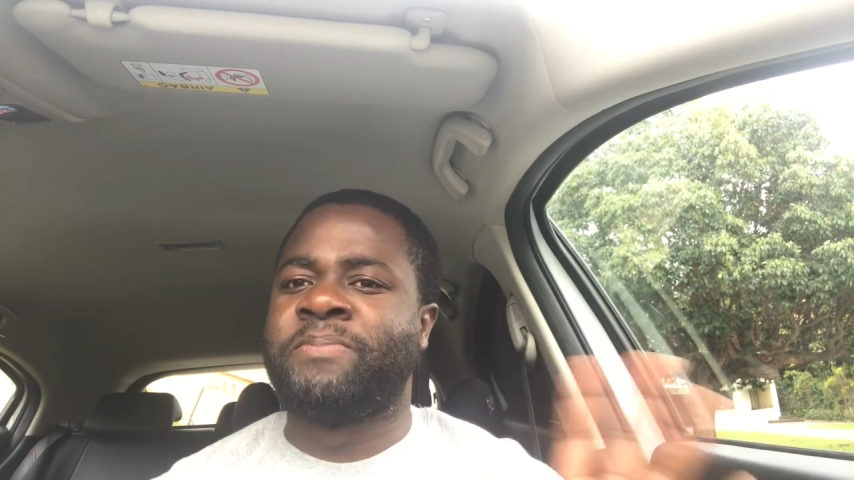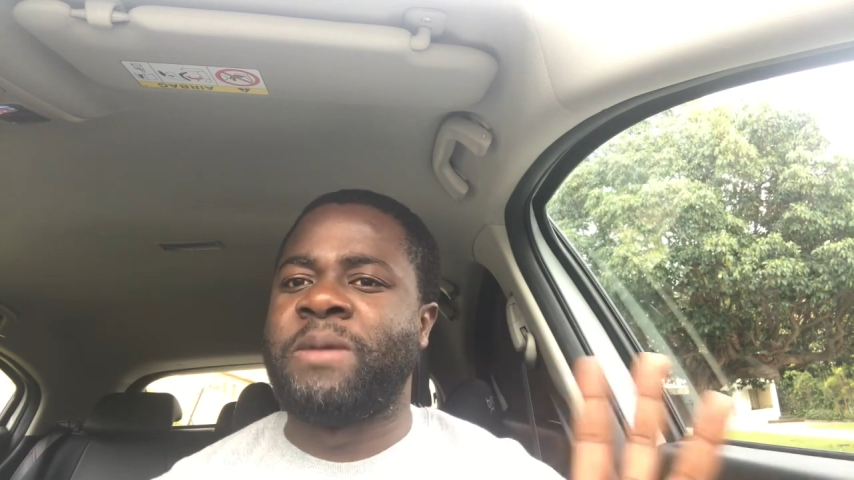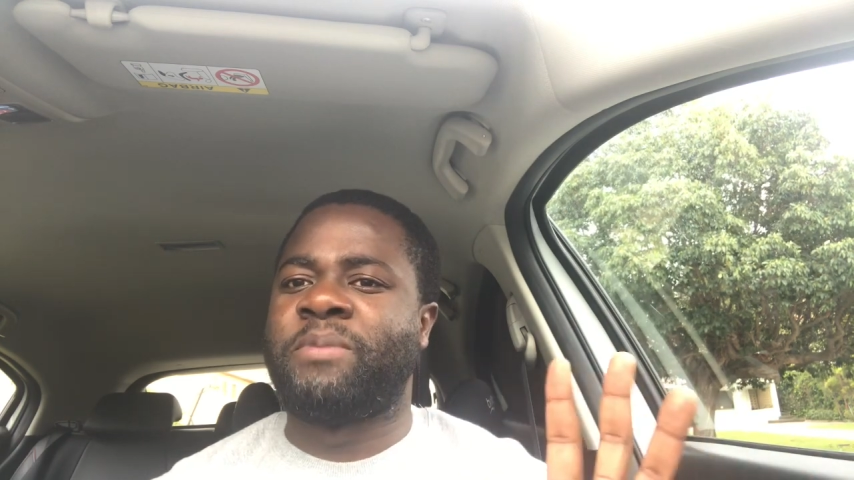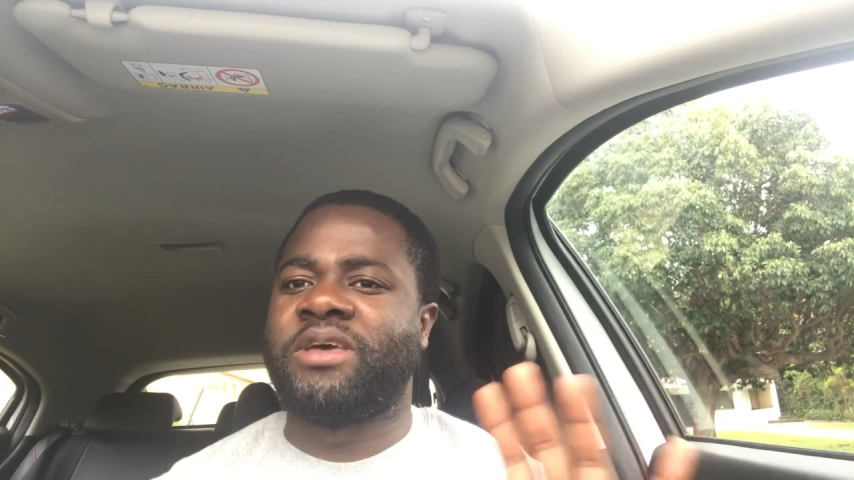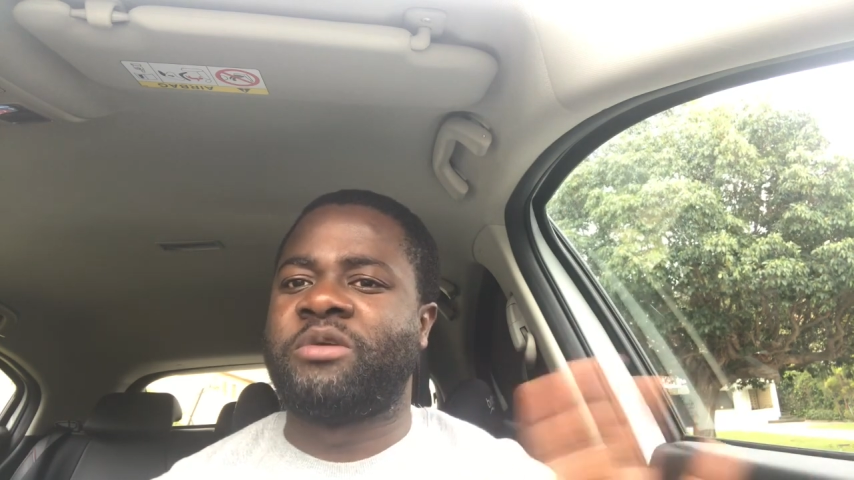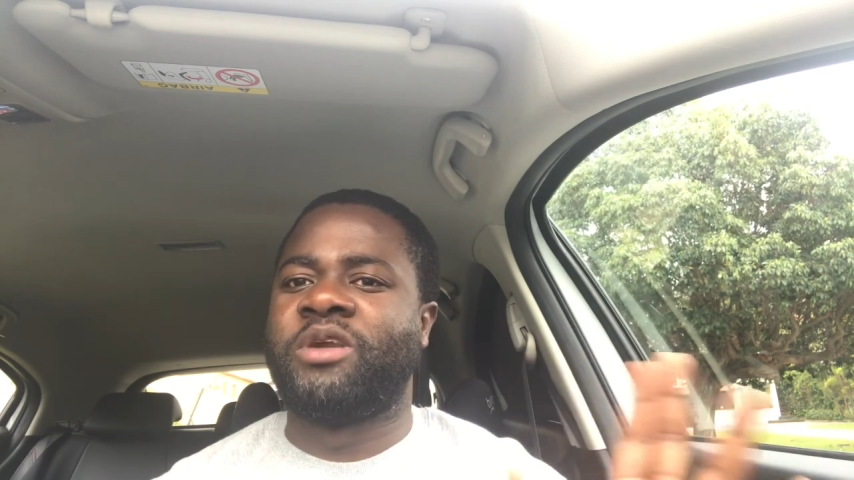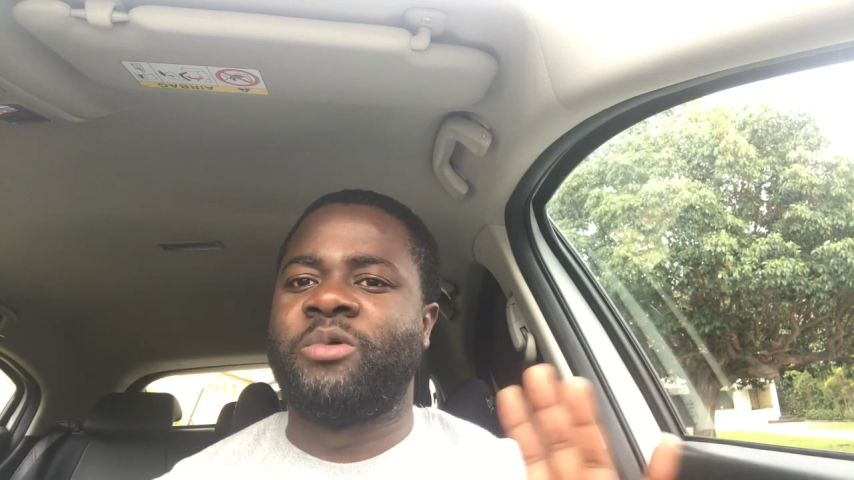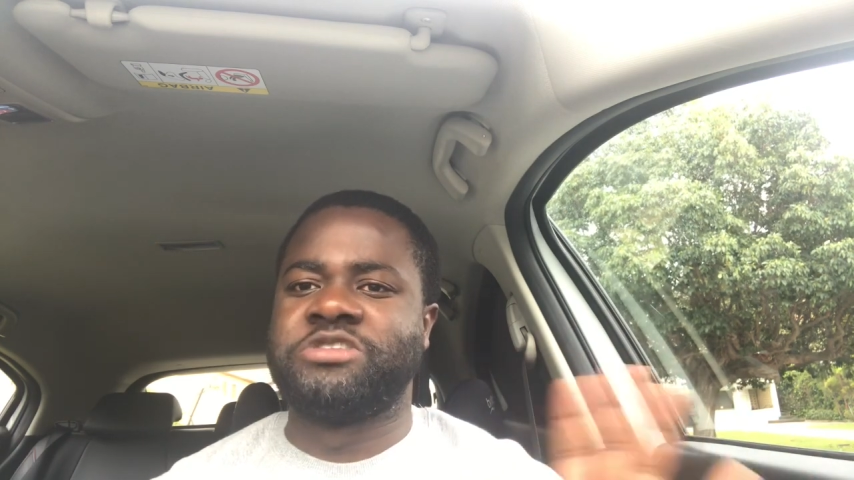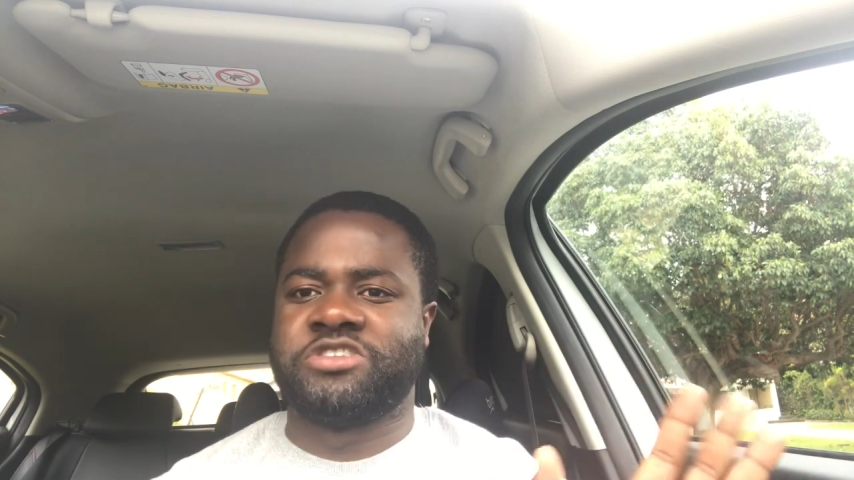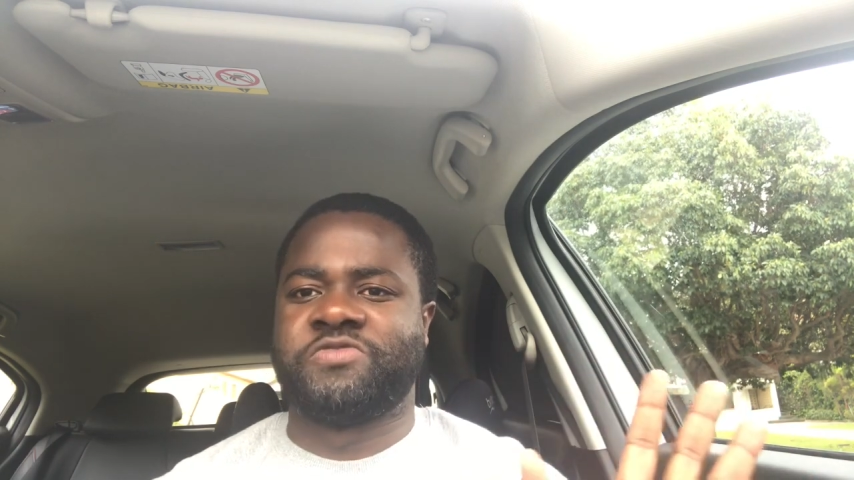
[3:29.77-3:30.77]
people that are going to
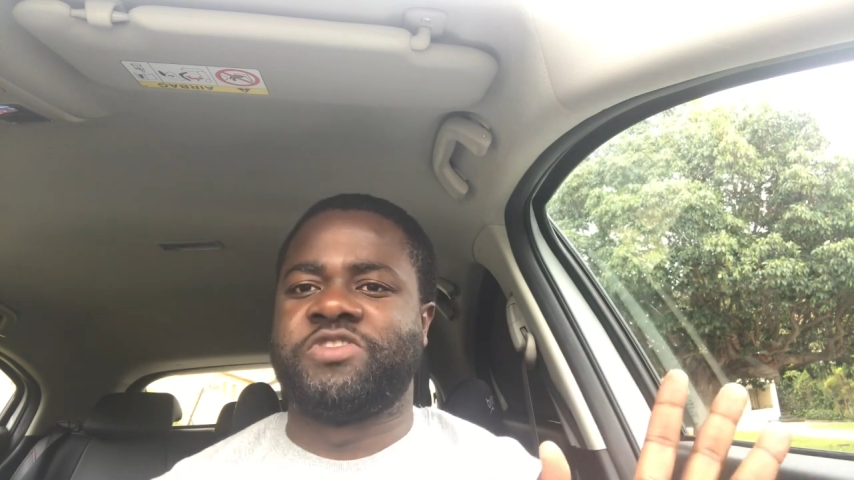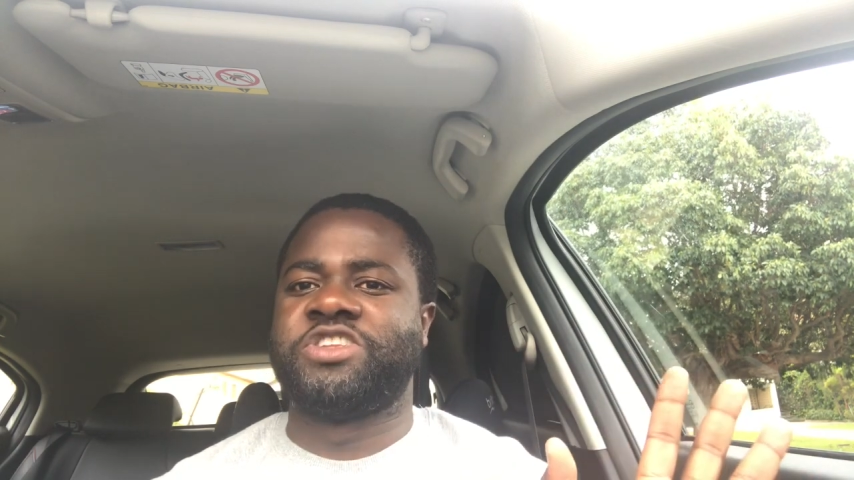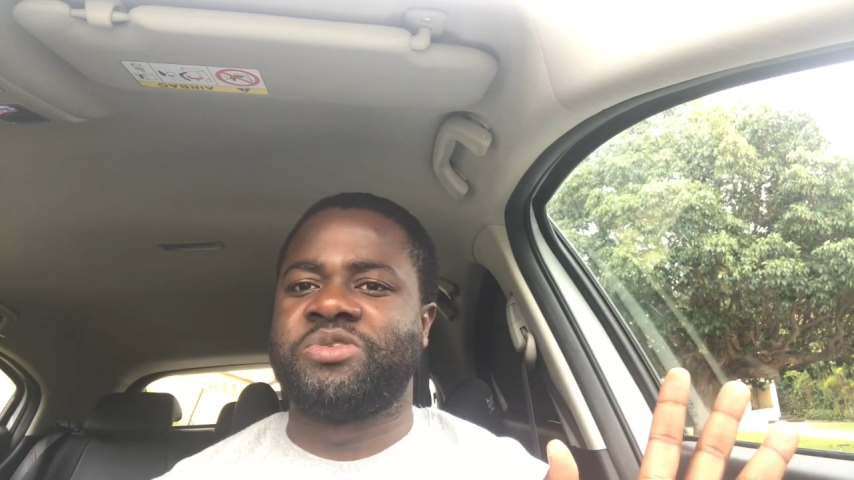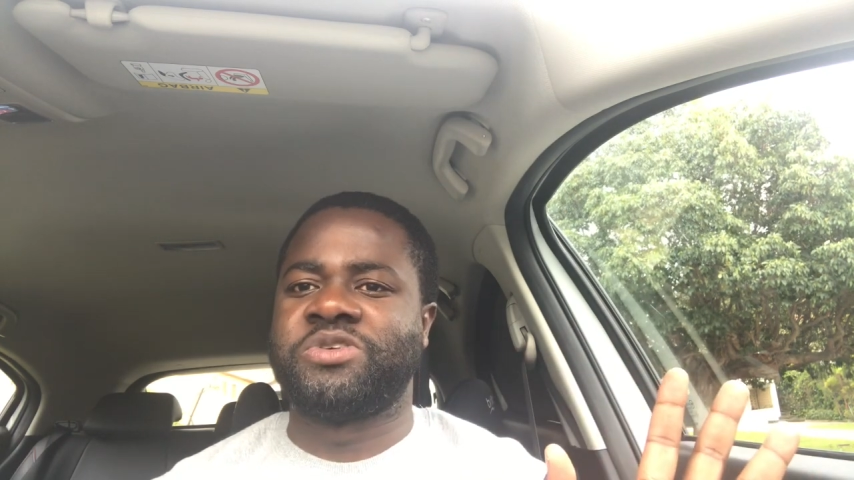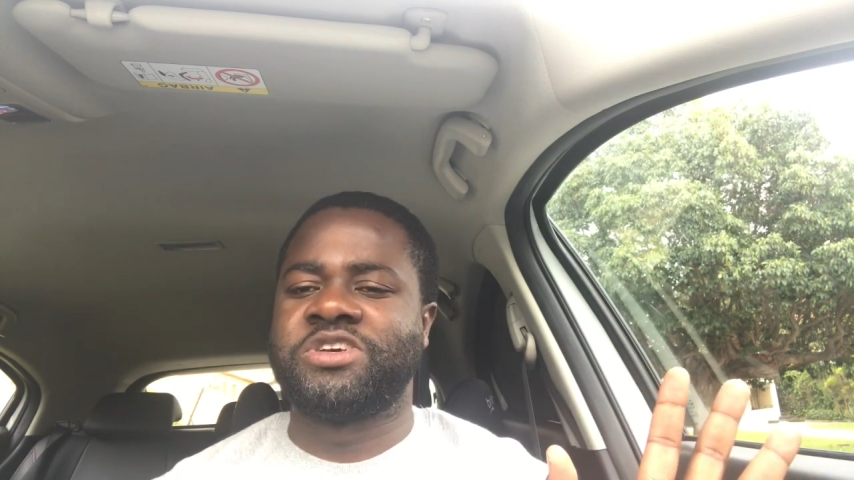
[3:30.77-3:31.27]
watch this video.